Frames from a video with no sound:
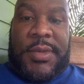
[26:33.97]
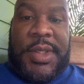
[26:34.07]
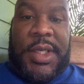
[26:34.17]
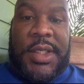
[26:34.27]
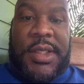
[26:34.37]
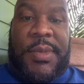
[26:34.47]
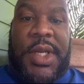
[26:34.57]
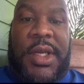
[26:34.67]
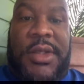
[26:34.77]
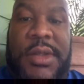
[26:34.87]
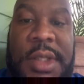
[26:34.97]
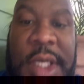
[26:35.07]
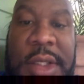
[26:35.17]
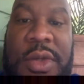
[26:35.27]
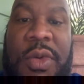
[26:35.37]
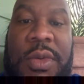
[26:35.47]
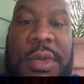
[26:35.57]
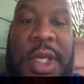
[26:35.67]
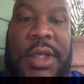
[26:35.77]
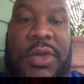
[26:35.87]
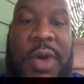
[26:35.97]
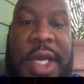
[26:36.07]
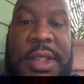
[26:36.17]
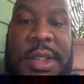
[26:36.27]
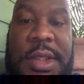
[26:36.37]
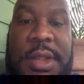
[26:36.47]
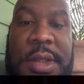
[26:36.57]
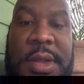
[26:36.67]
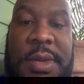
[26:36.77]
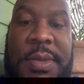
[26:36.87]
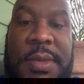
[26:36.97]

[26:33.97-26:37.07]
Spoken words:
You get some of these questions.